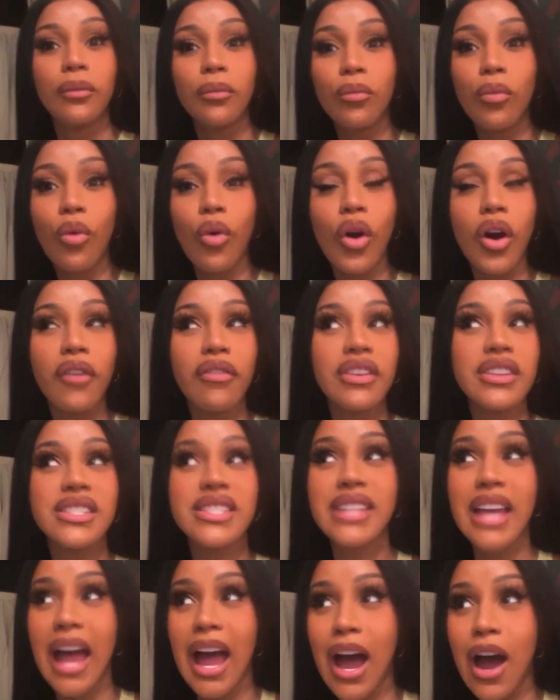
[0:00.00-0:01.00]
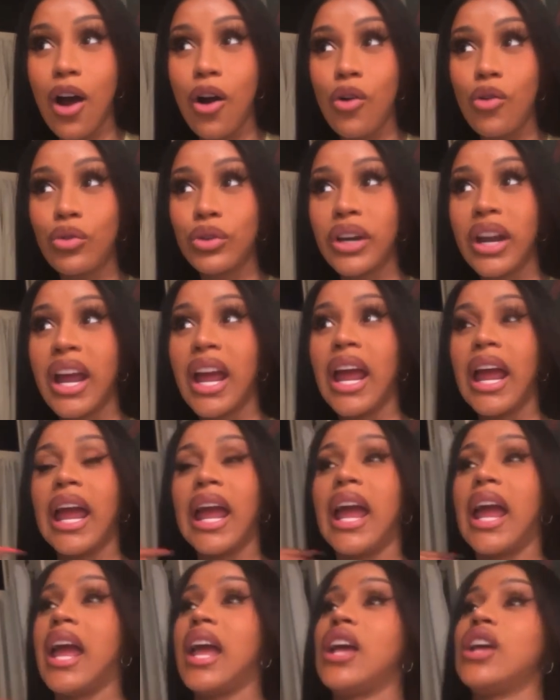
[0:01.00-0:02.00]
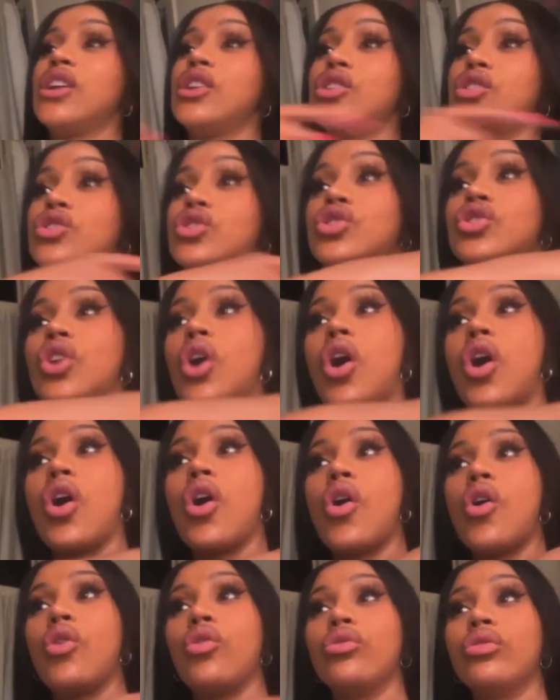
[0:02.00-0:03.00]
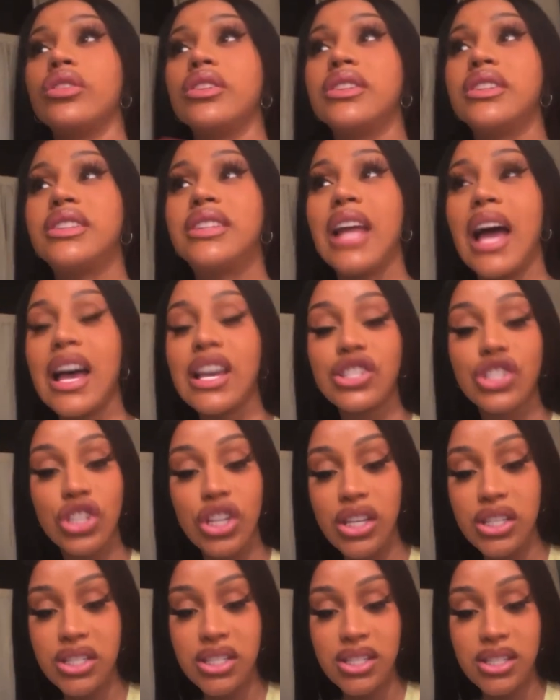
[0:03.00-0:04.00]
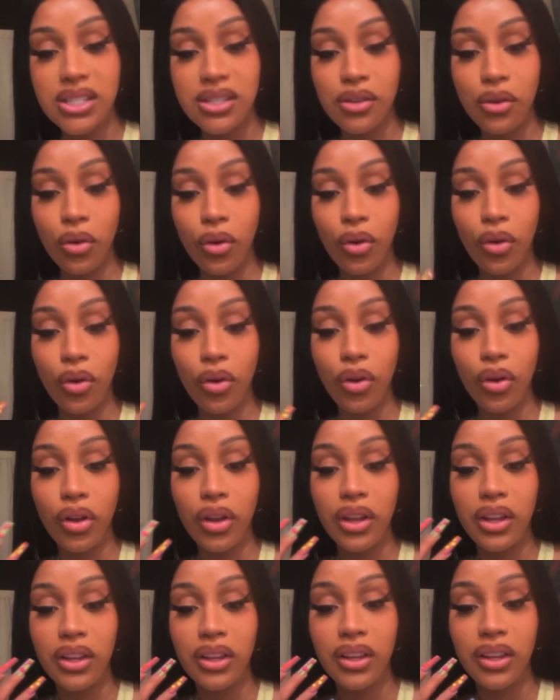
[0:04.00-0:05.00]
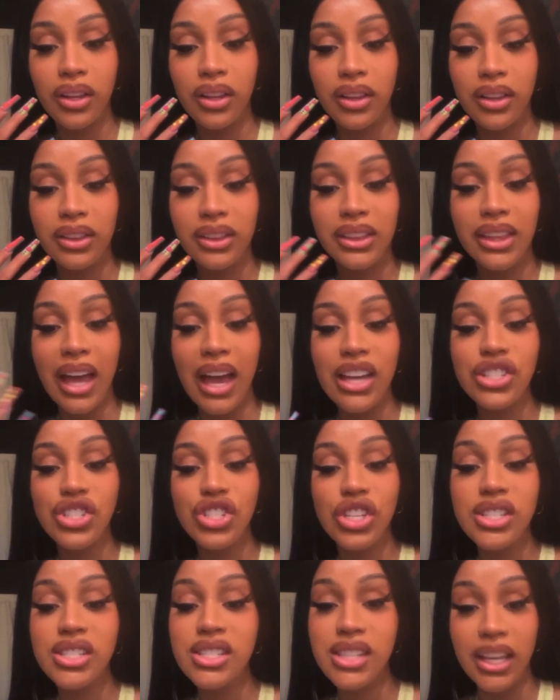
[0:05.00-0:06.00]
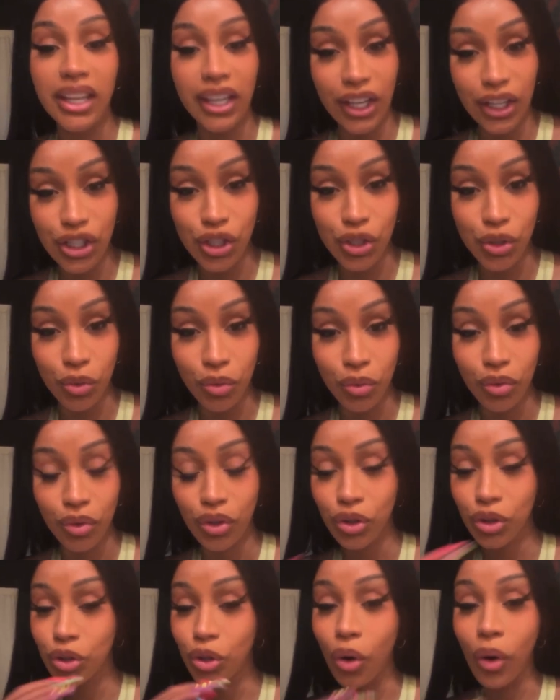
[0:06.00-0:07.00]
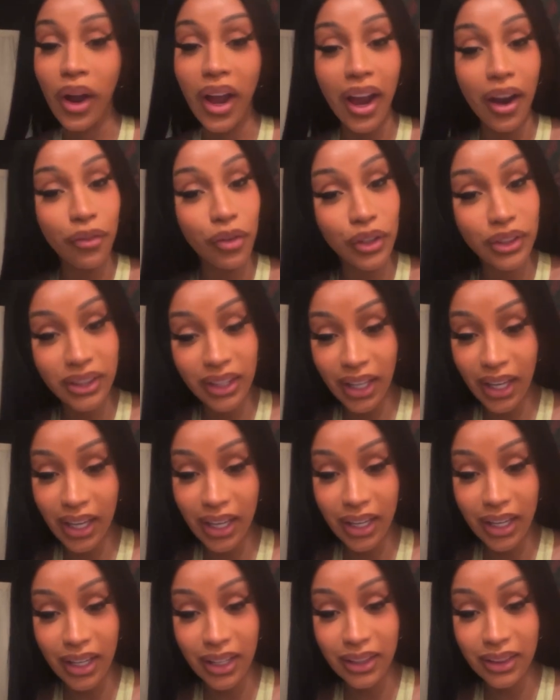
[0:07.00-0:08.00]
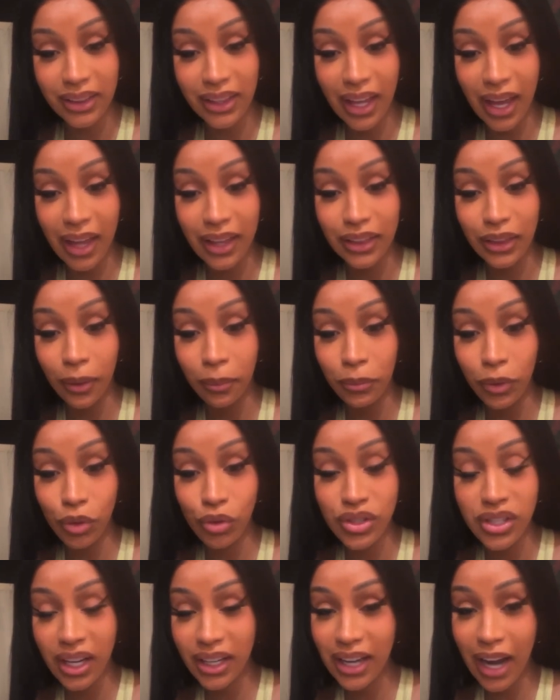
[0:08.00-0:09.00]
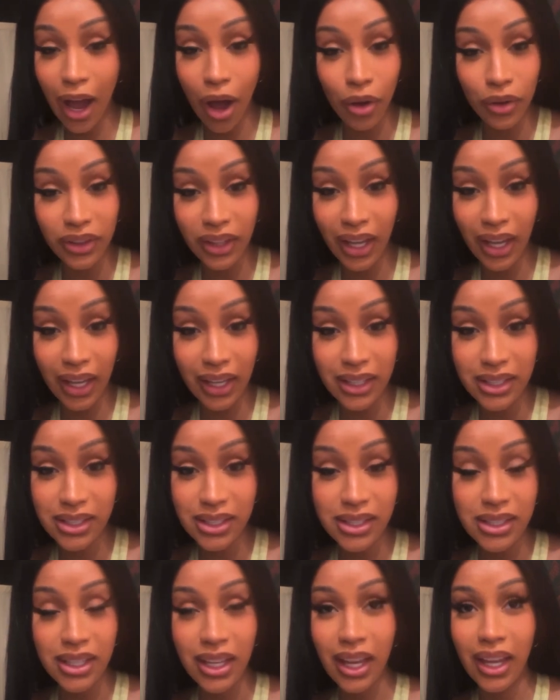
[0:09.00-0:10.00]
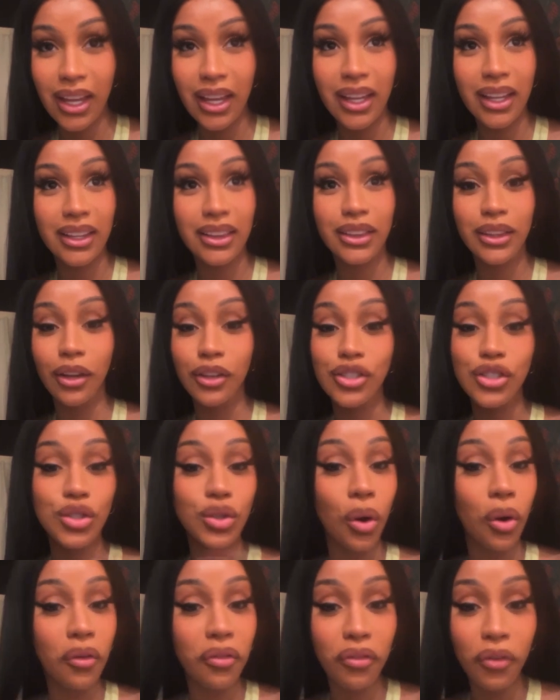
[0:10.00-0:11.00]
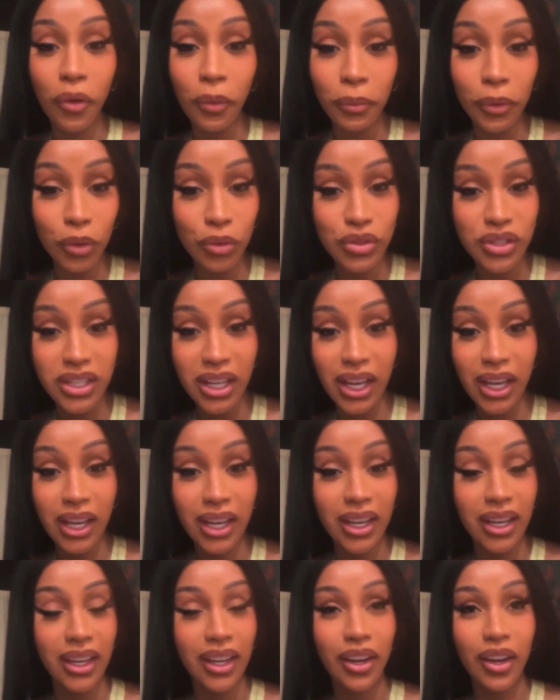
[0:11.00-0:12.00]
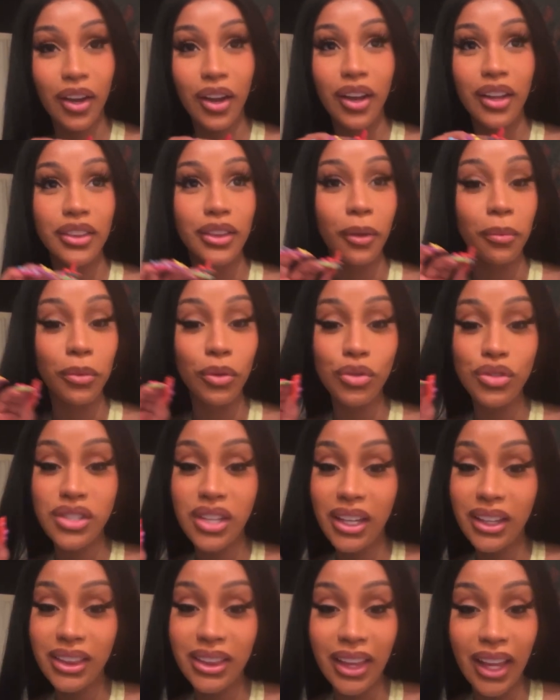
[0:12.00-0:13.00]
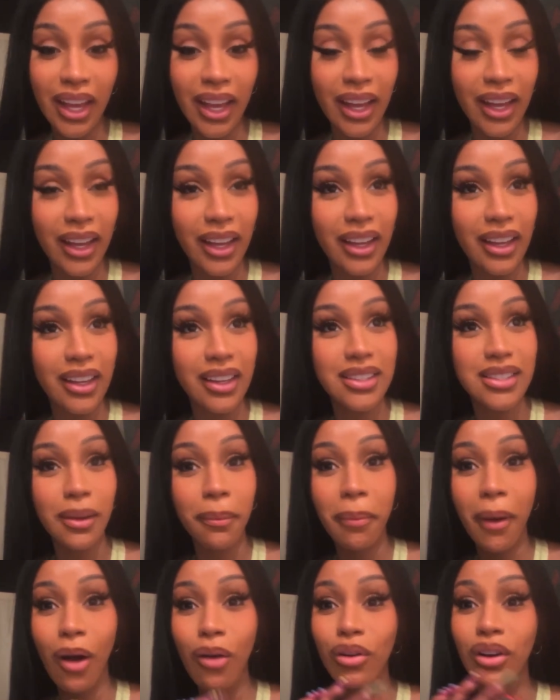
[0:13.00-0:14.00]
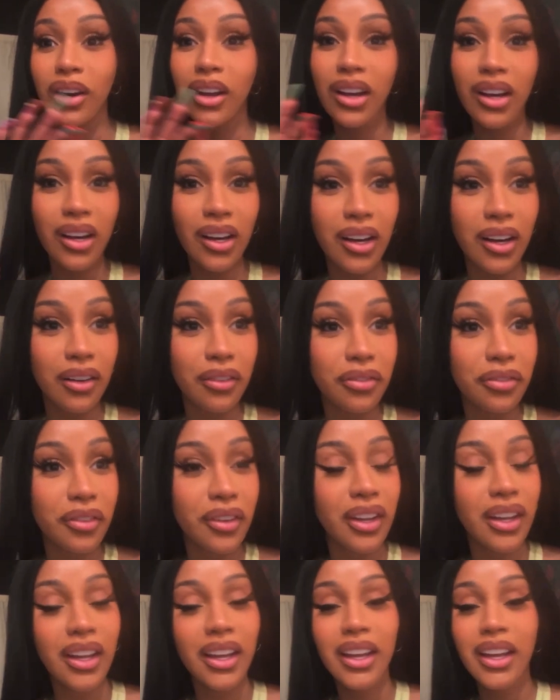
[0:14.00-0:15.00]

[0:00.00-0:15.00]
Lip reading: more of a sound. So that's just the issue. Don't ever think that the music nowadays, the soulful music, the music that is about love,